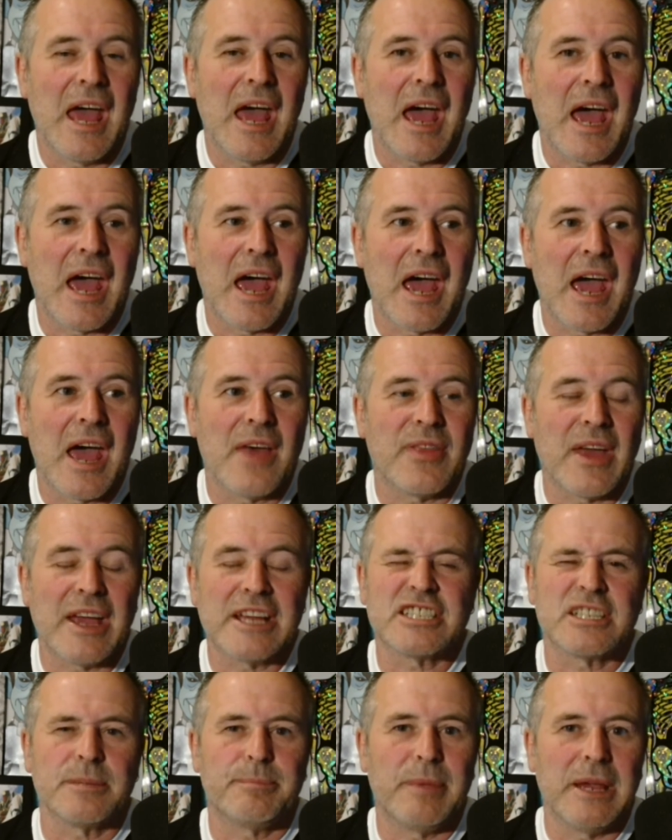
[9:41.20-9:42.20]
They're
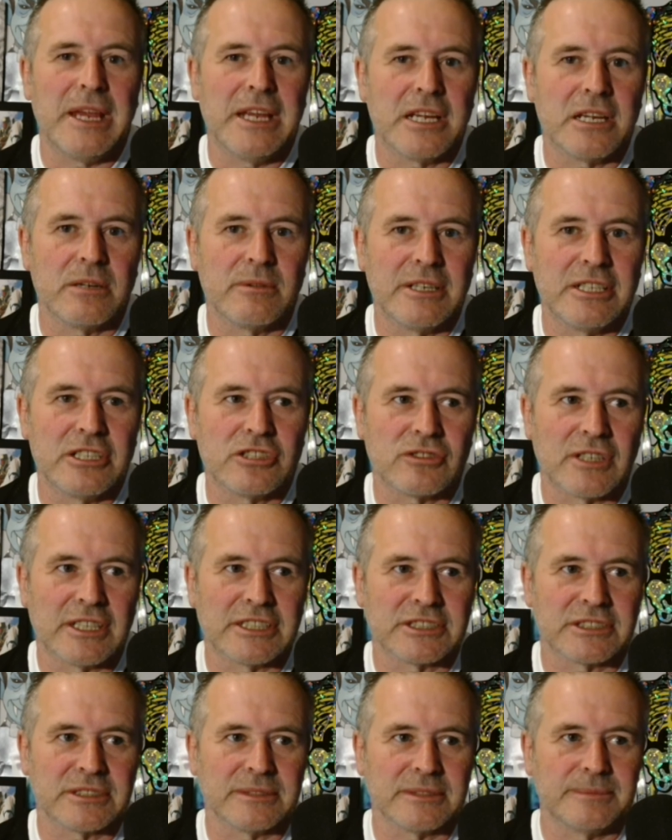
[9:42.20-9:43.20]
compounds. So
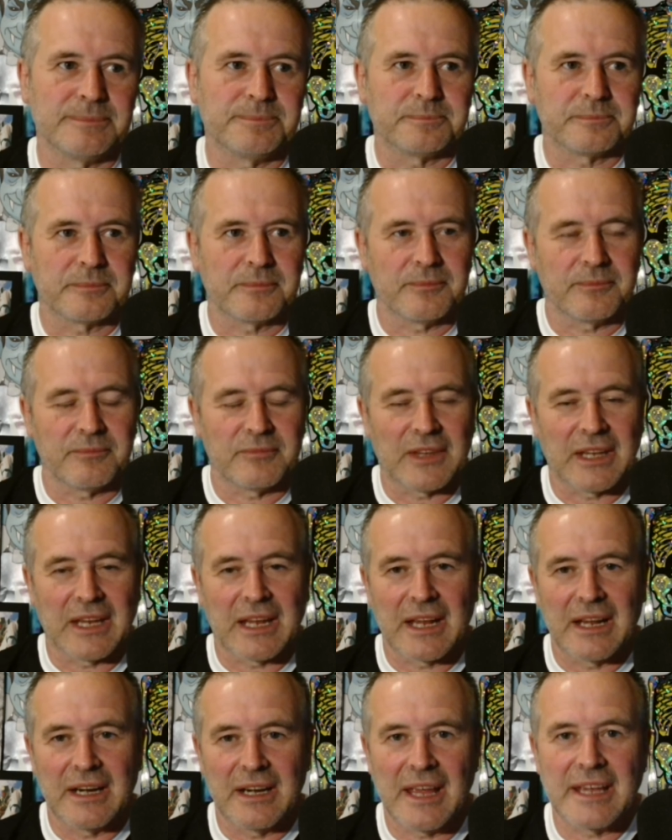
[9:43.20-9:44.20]
that's an
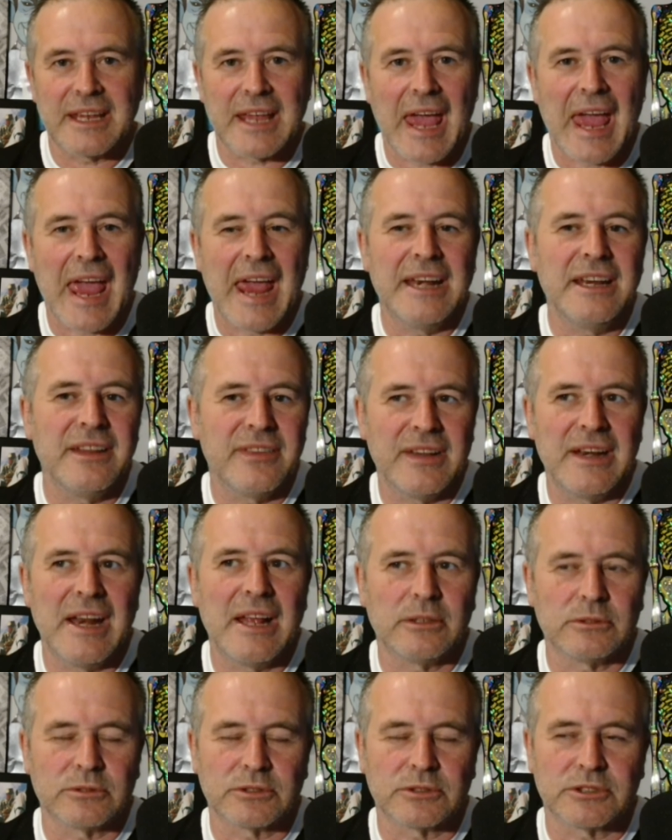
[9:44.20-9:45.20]
interesting thing. So I
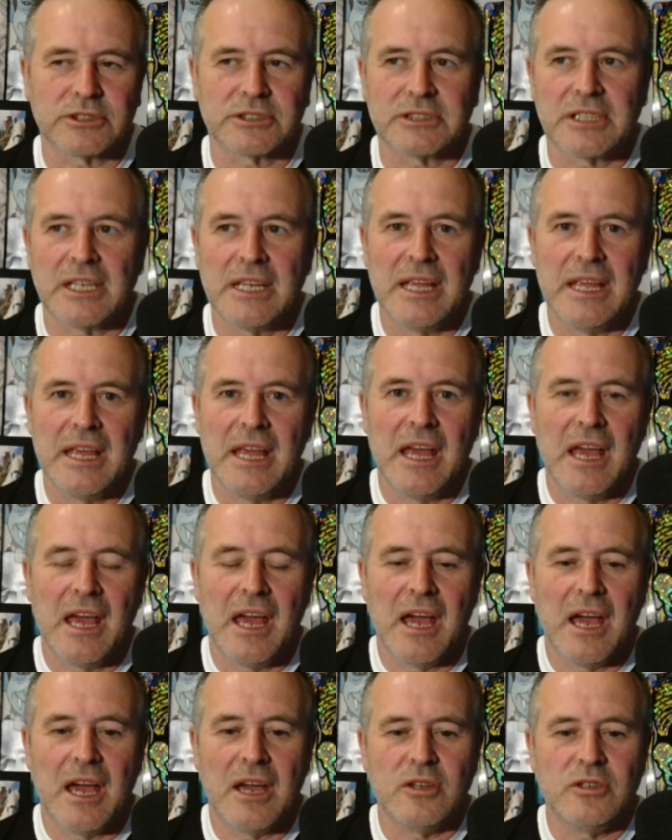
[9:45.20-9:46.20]
thought, right, okay, now
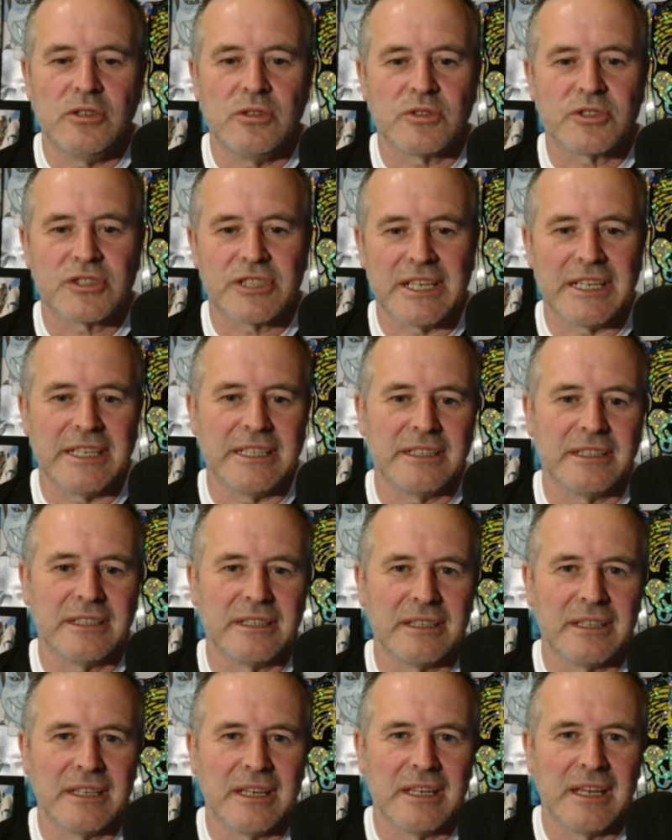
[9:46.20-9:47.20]
I've just done all of that
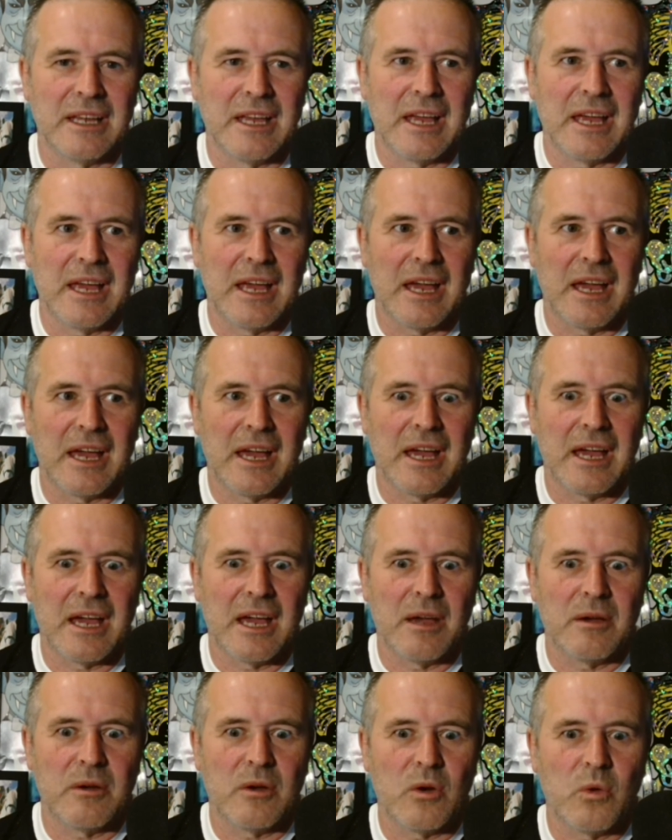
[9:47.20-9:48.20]
information at you.
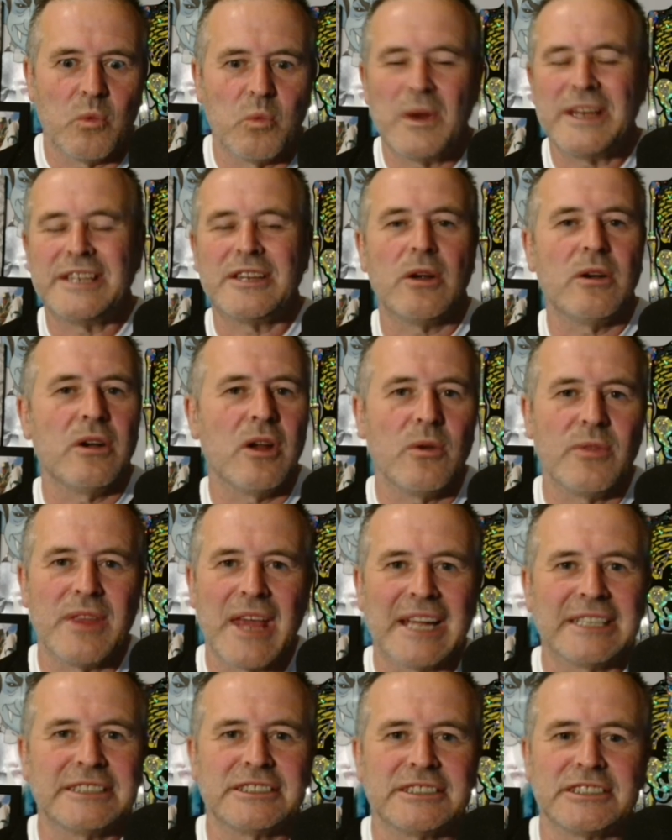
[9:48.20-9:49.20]
That is
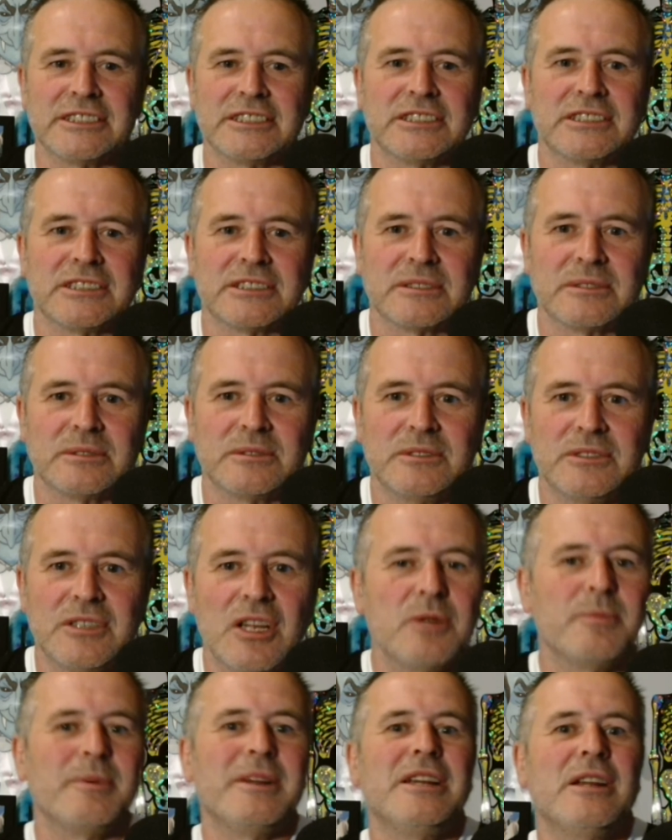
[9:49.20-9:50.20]
to pique your
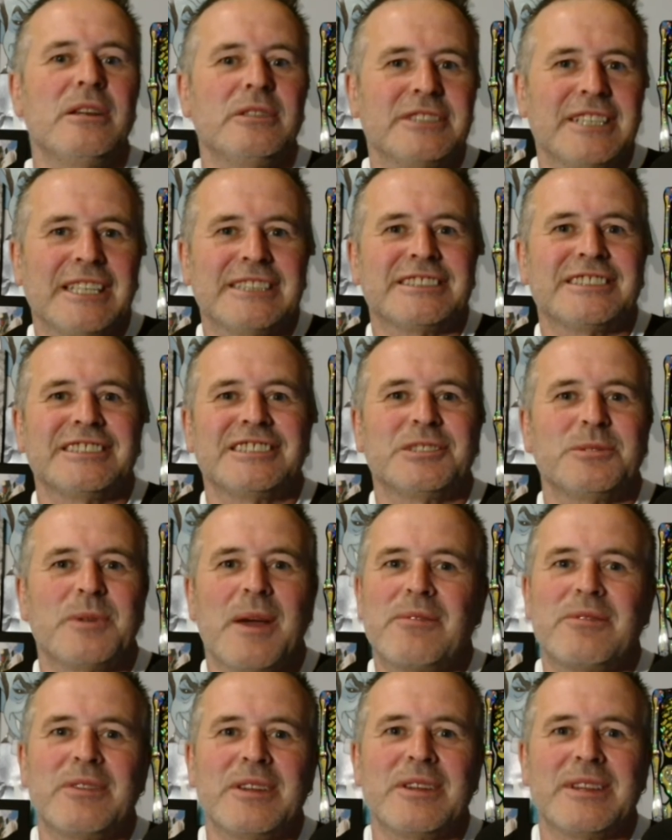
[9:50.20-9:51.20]
interest.
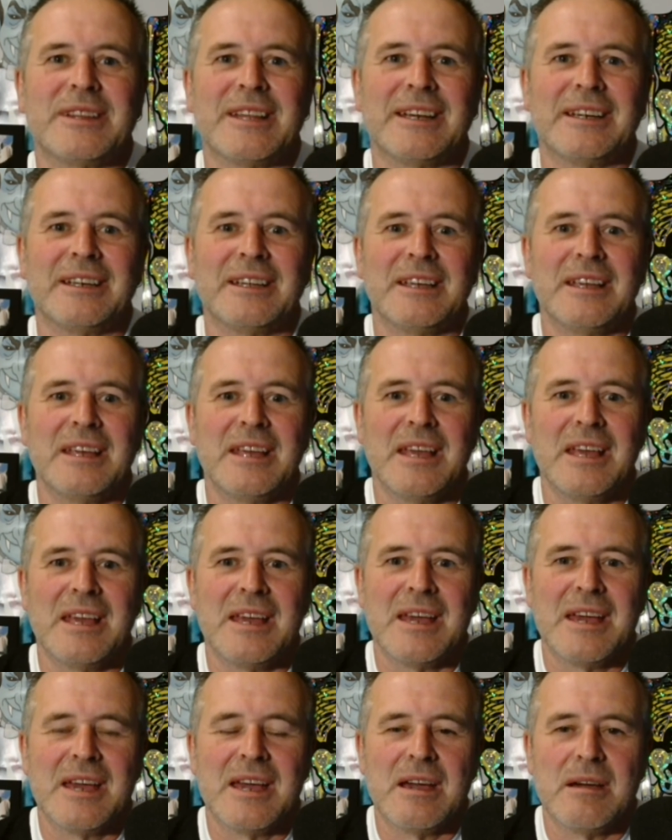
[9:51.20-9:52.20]
Like anything
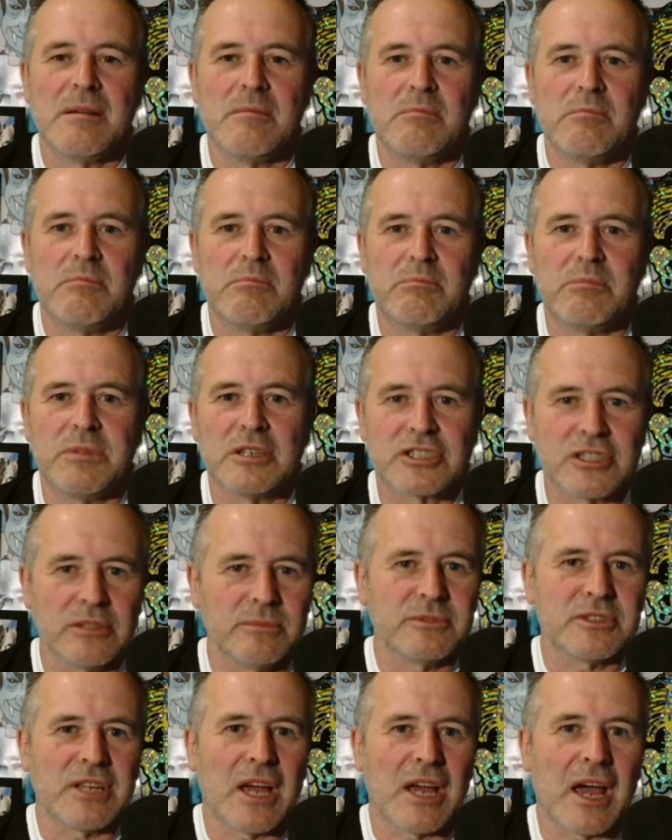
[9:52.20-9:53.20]
else
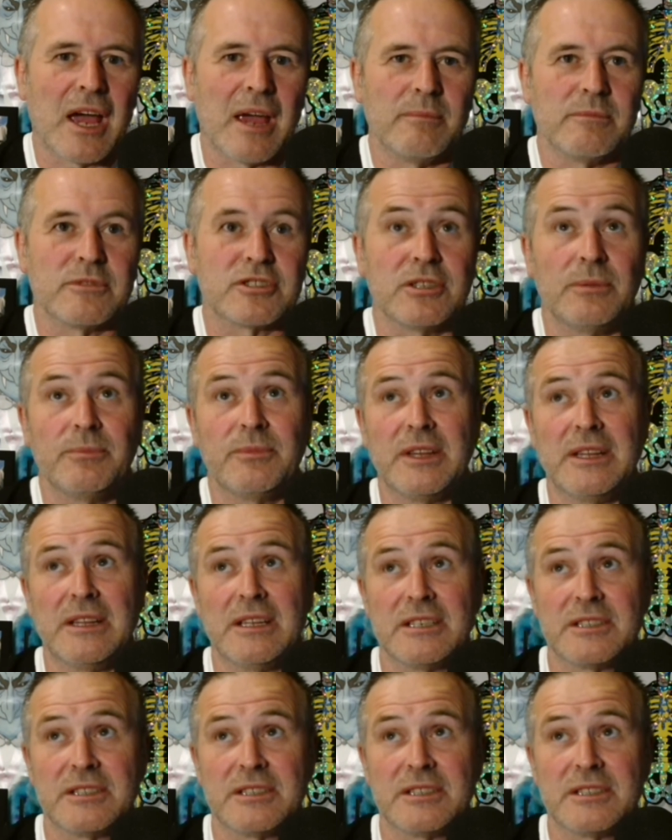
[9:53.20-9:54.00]
you see,